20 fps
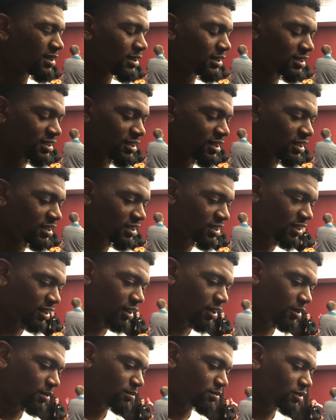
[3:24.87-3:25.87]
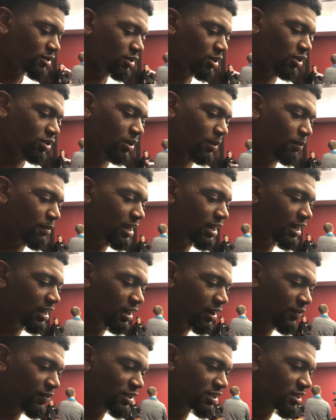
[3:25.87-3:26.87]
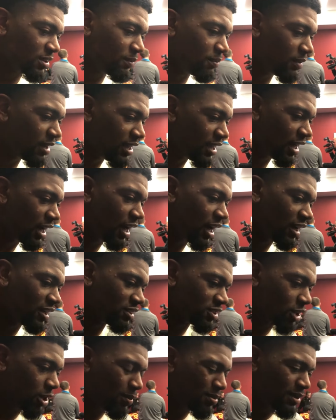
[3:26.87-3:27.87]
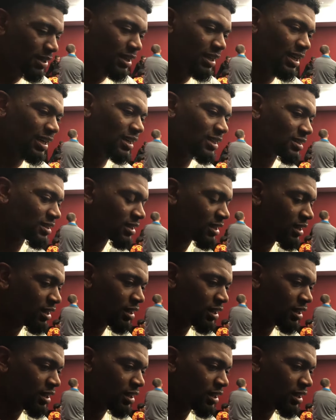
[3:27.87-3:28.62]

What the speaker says: It's just the meaning of it to me. I interpret it as,